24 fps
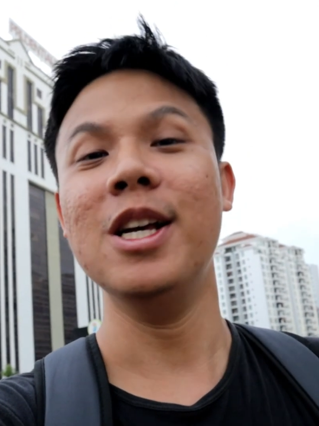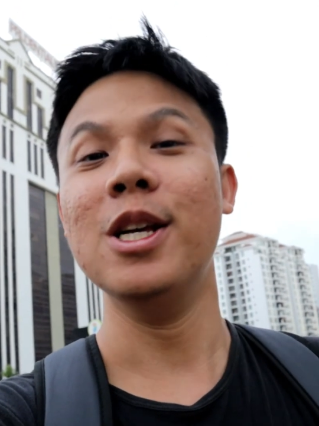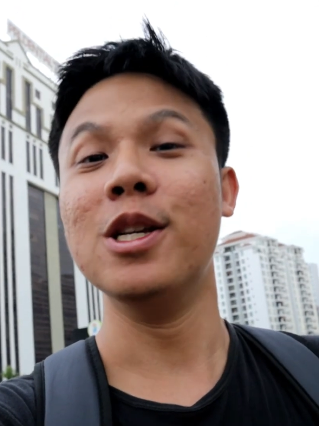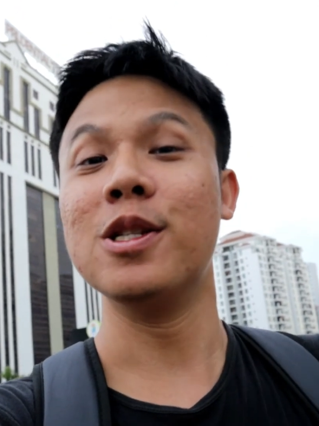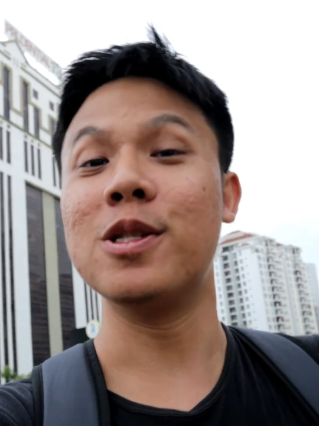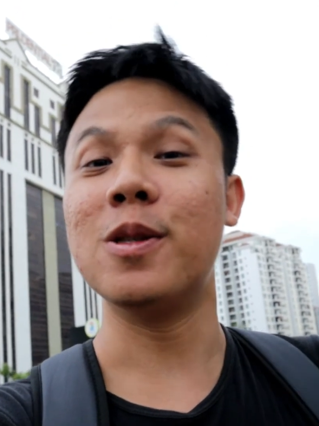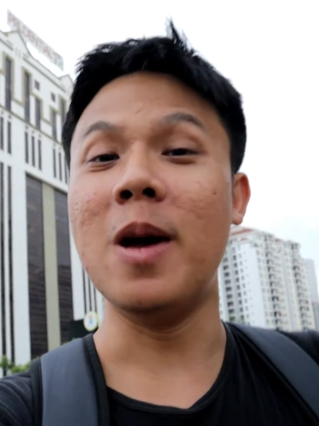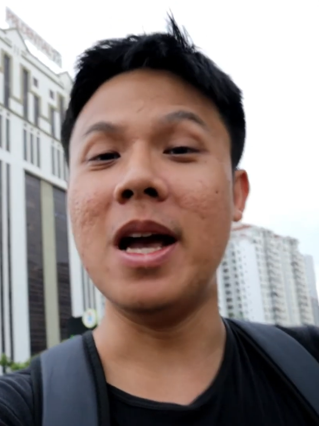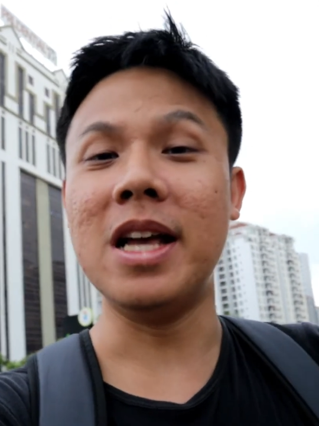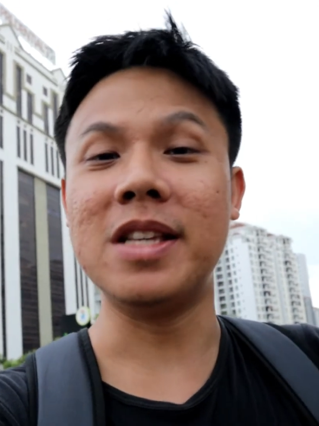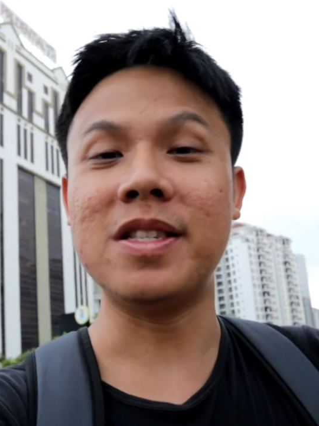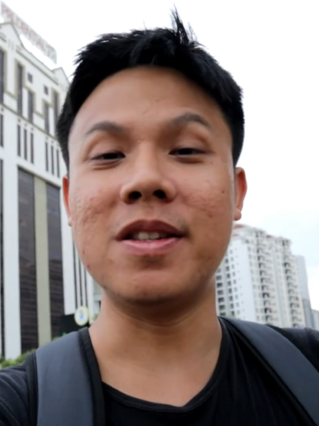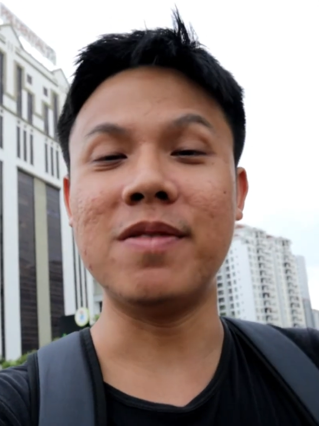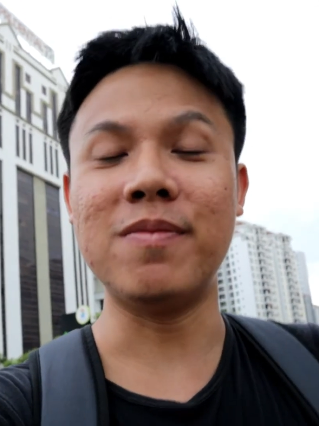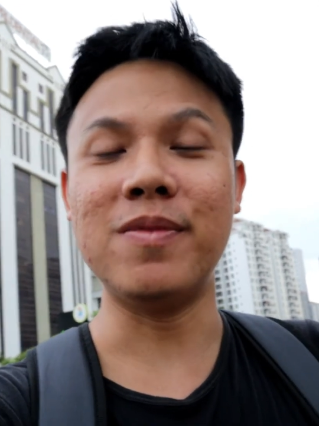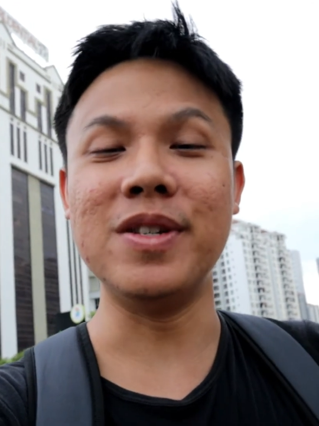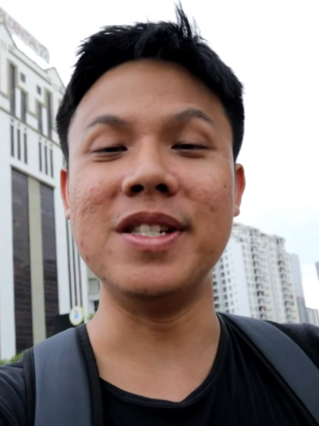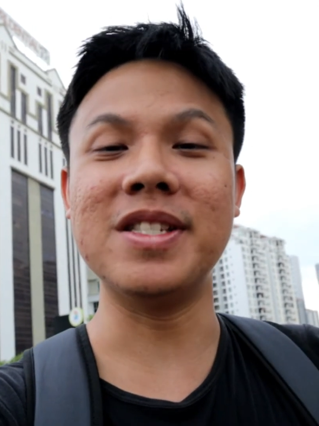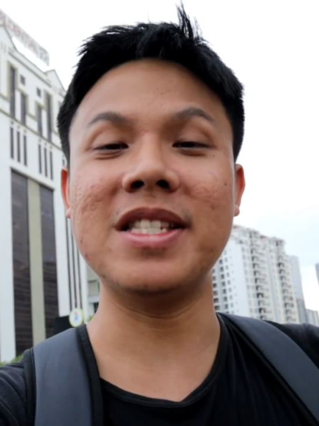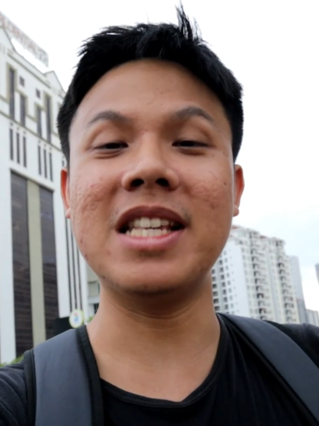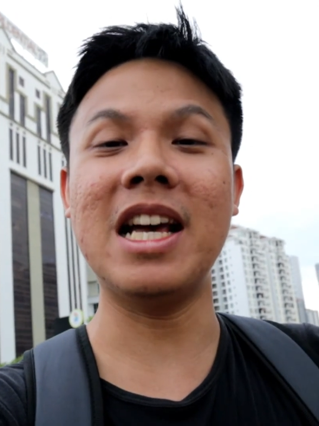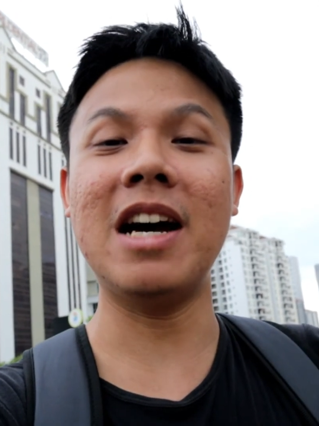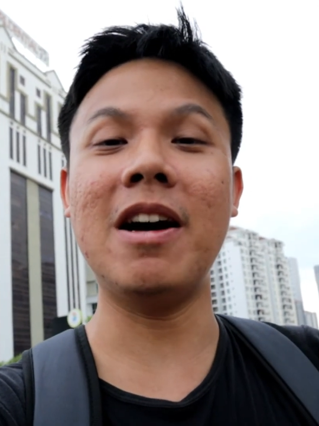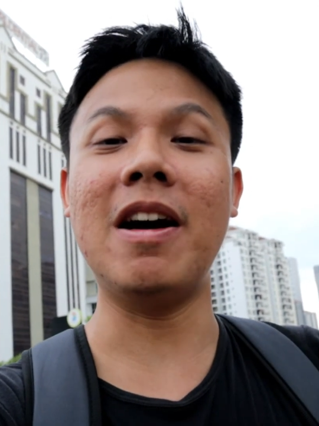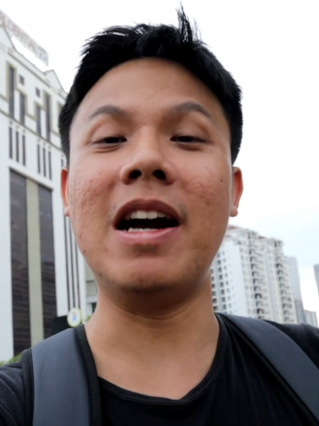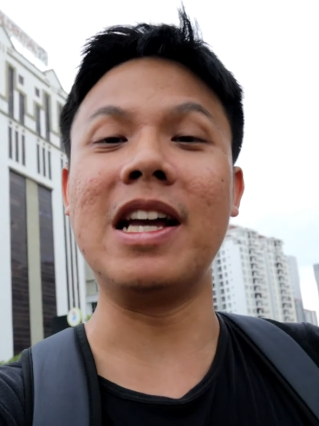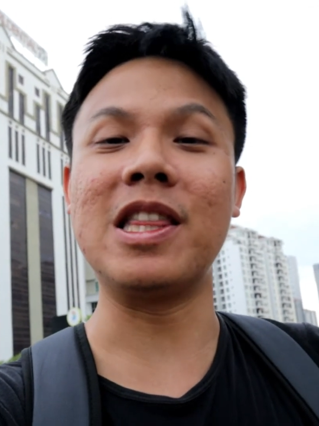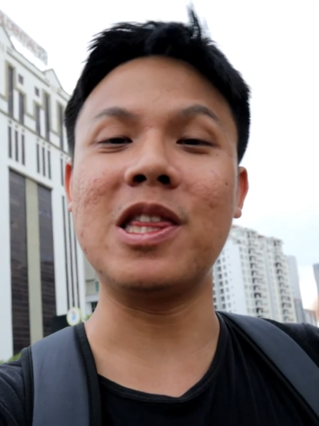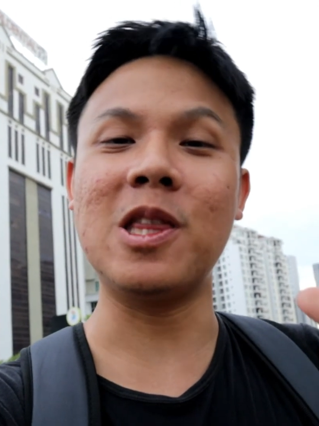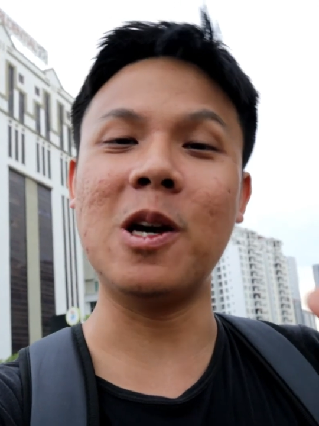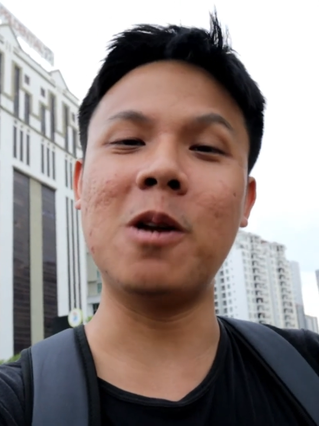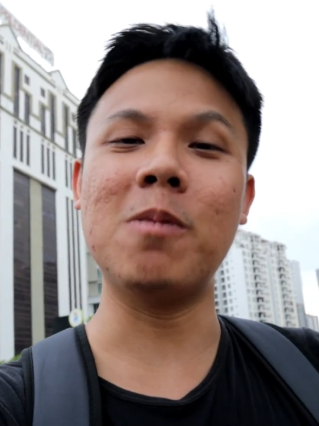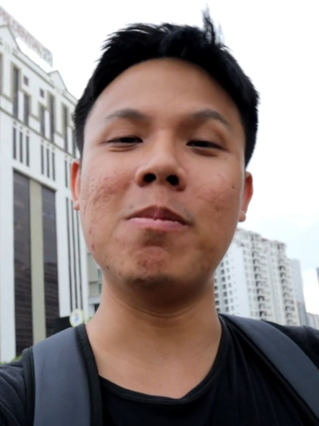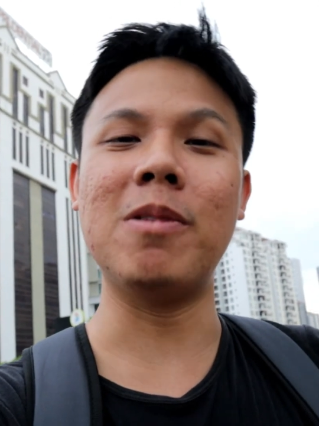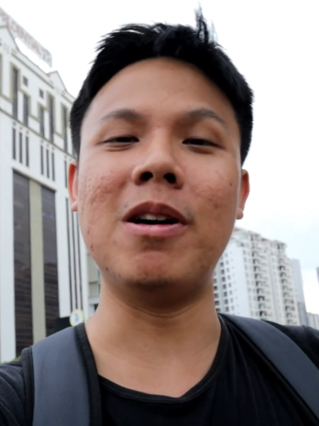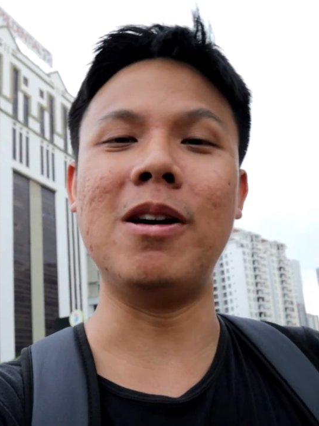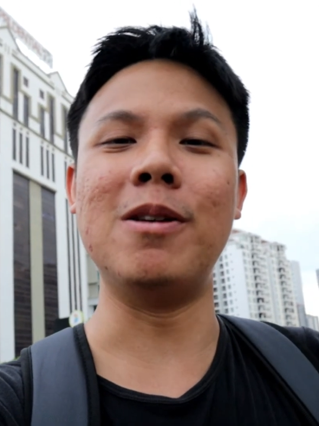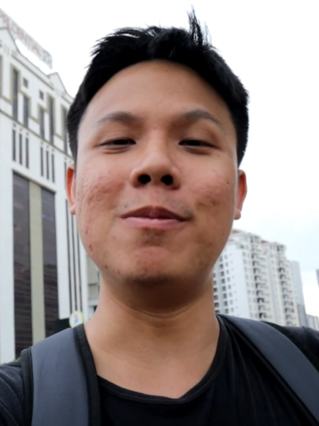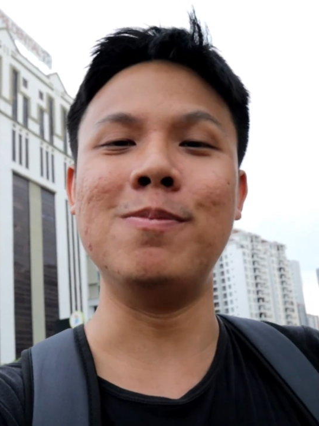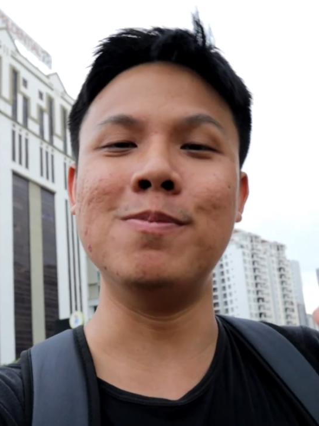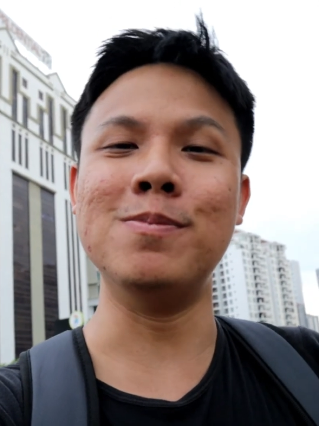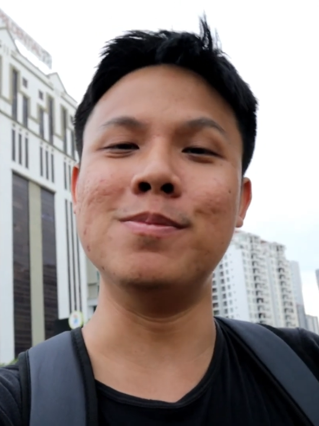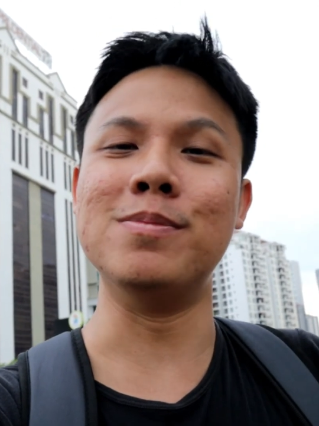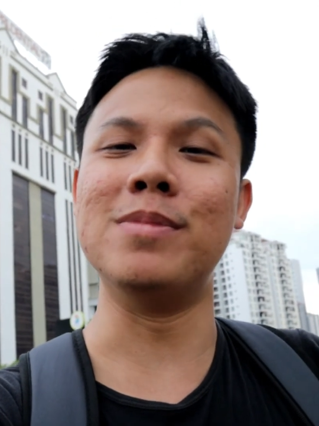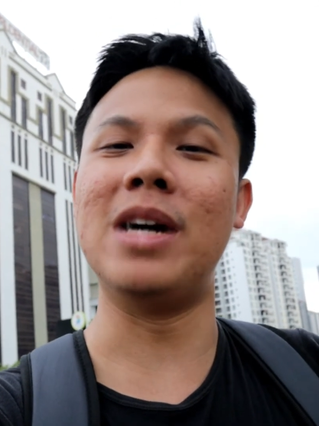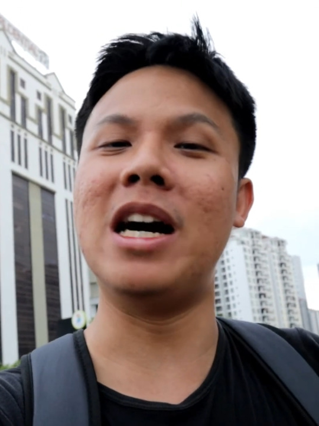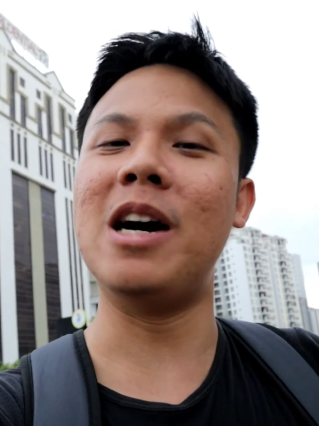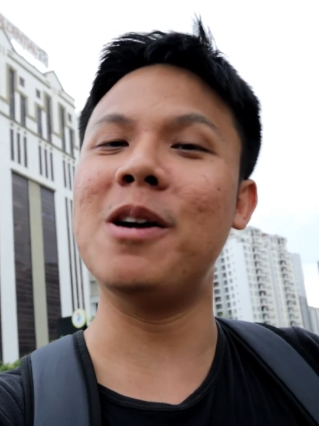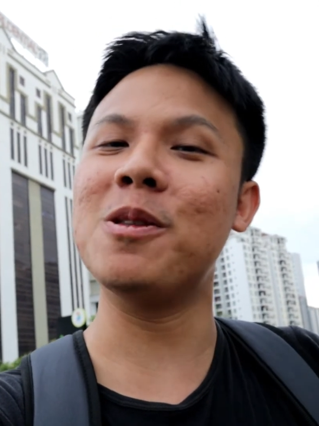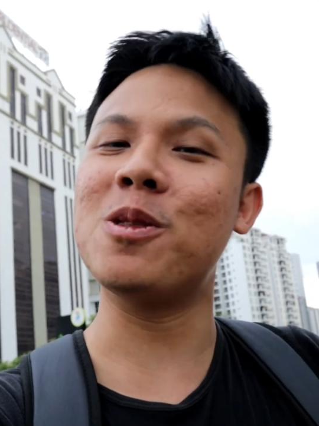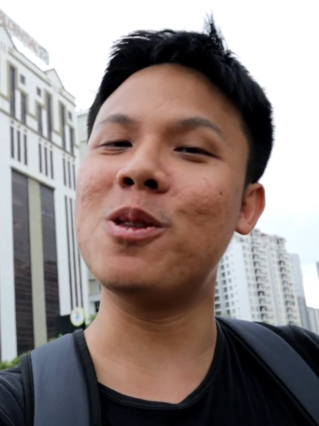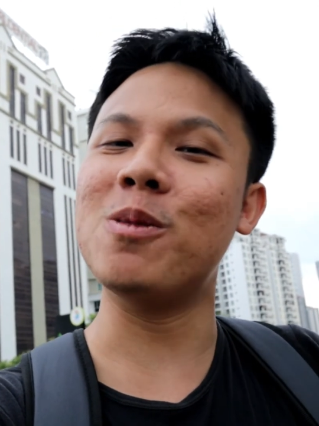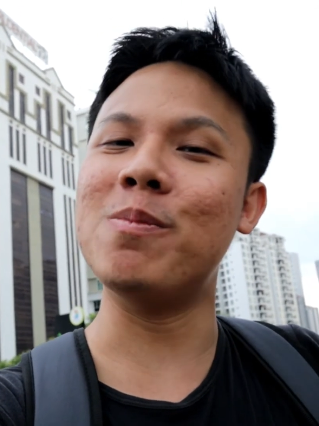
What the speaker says: So as a result, I thought about how to